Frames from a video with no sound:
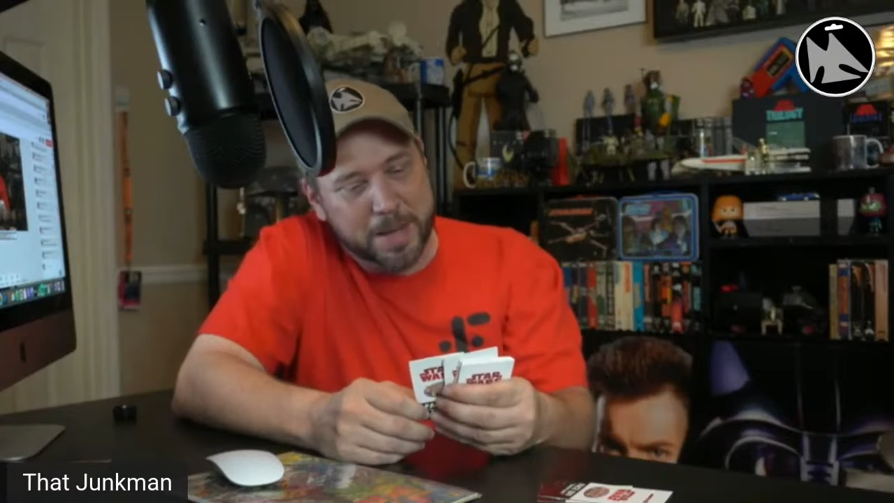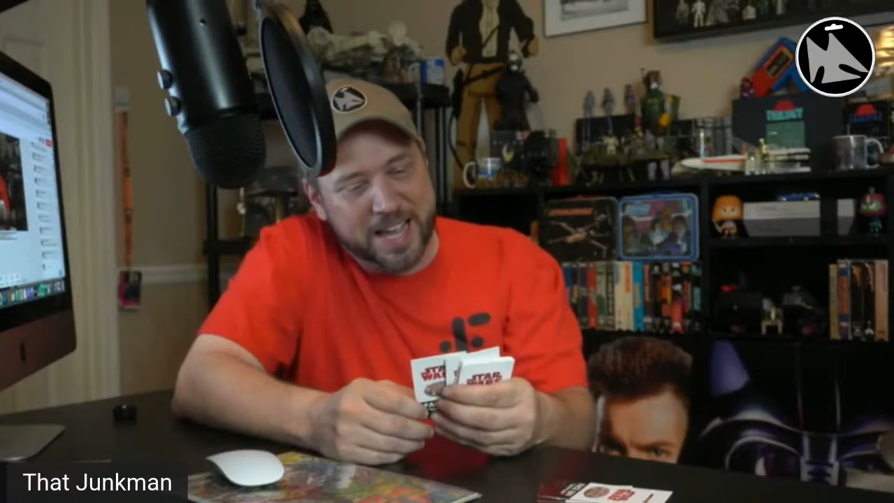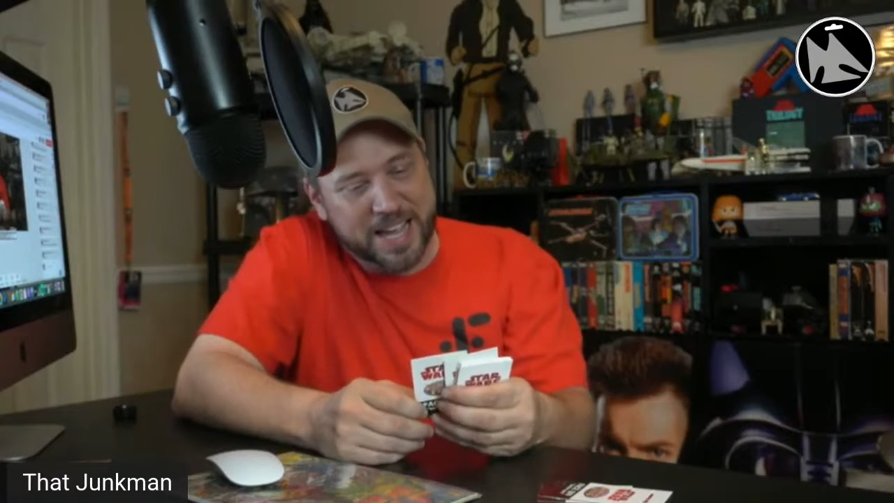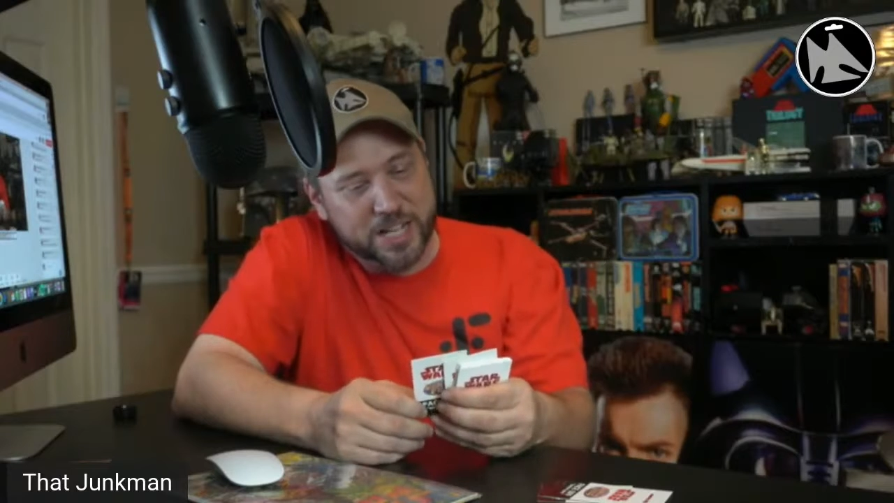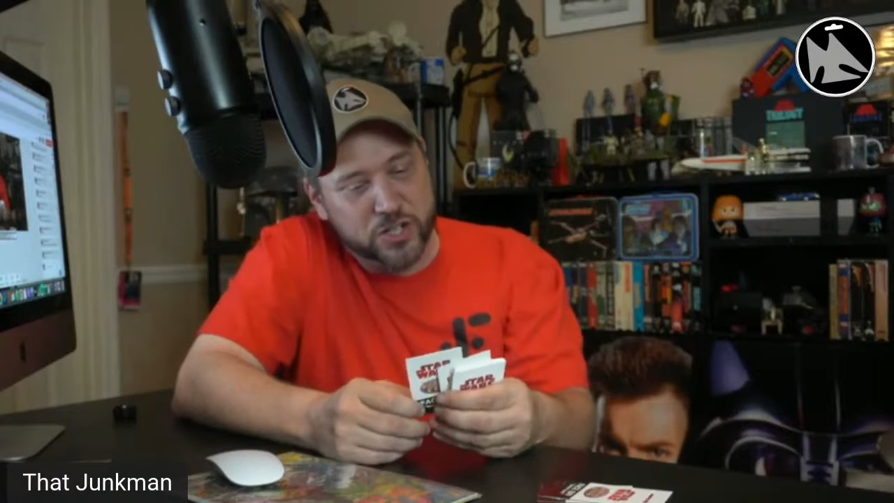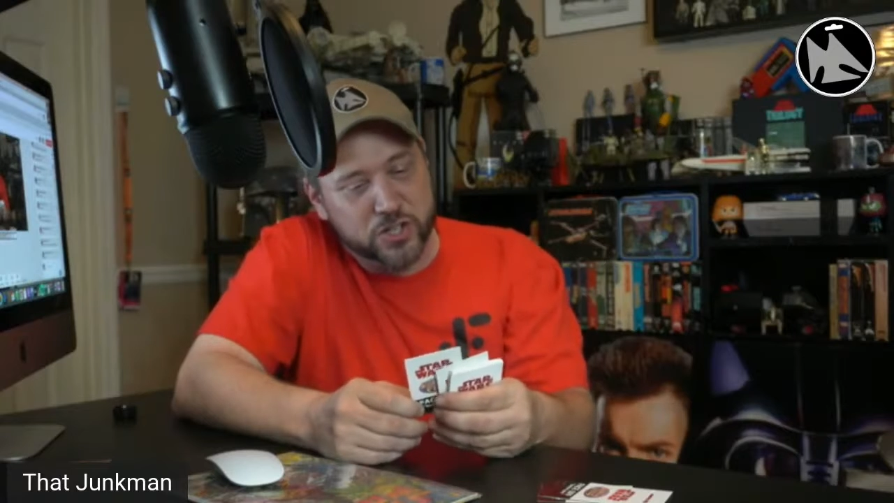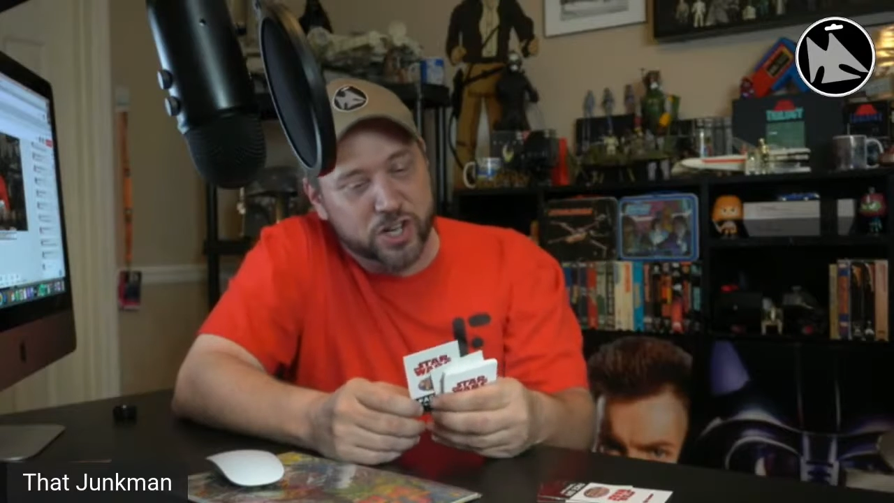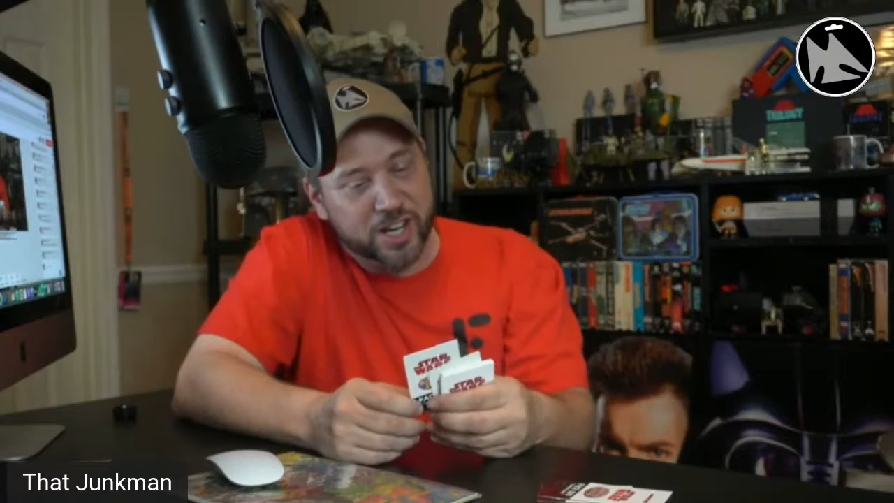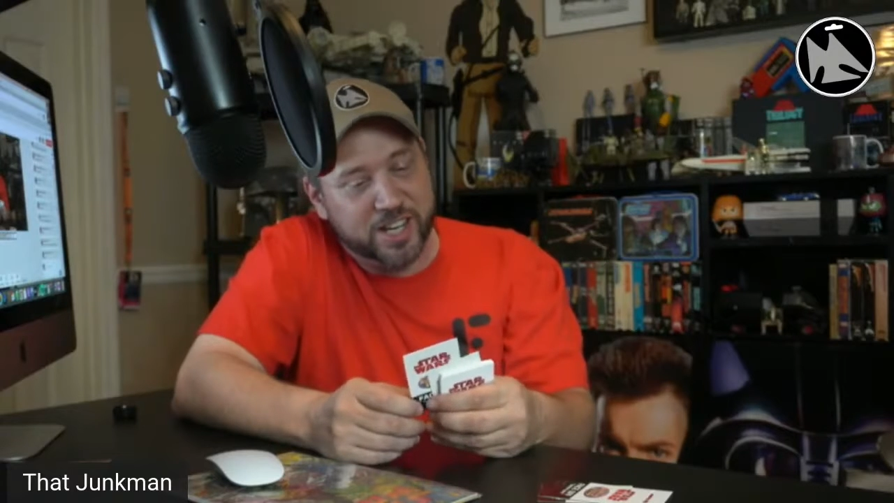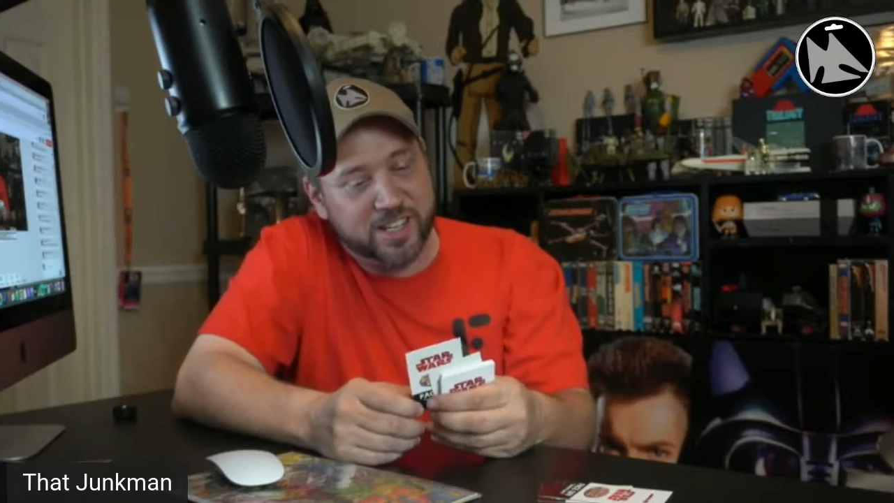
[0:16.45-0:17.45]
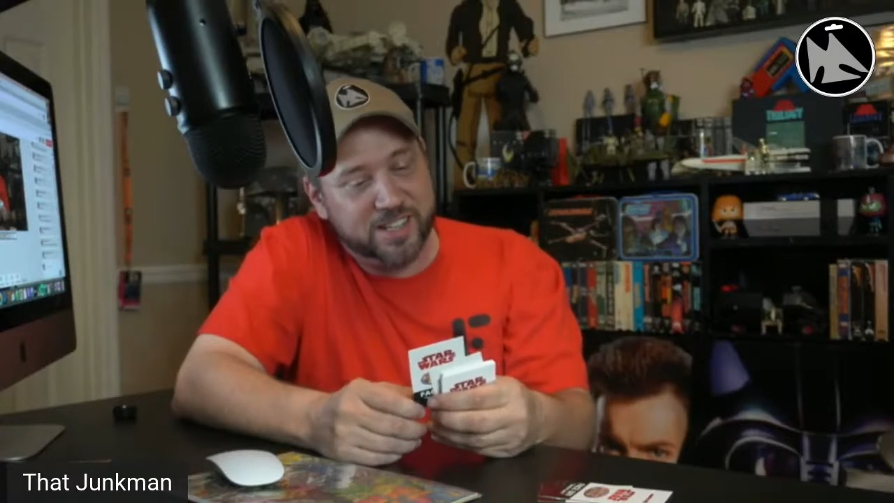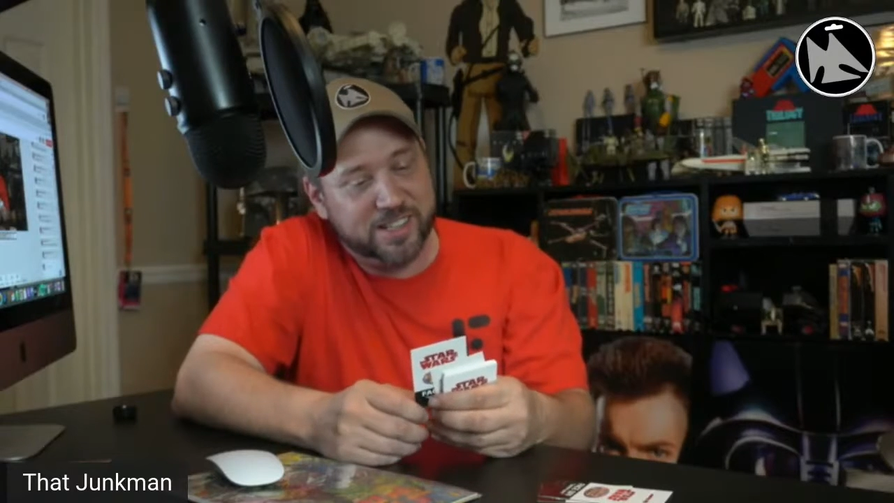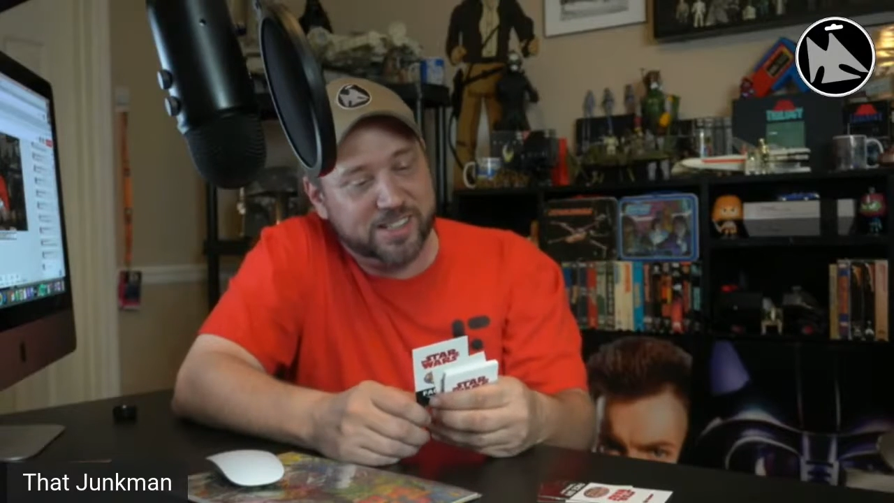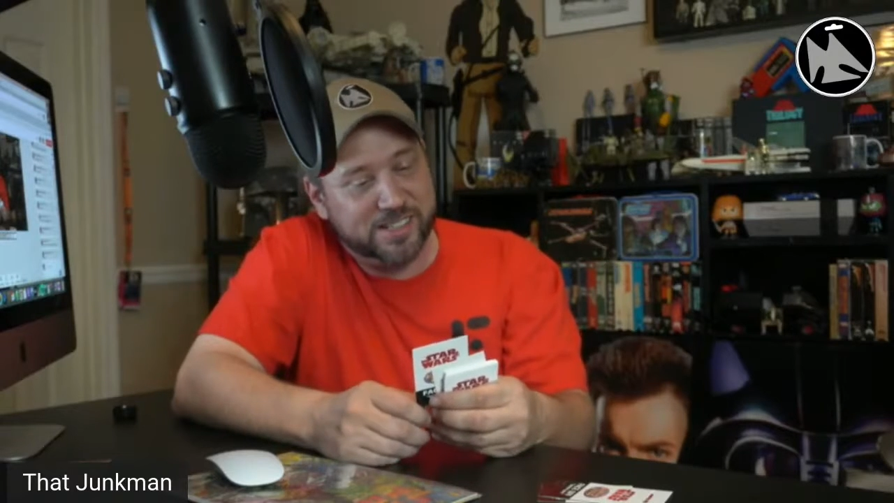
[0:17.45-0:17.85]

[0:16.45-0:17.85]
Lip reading: mind trick?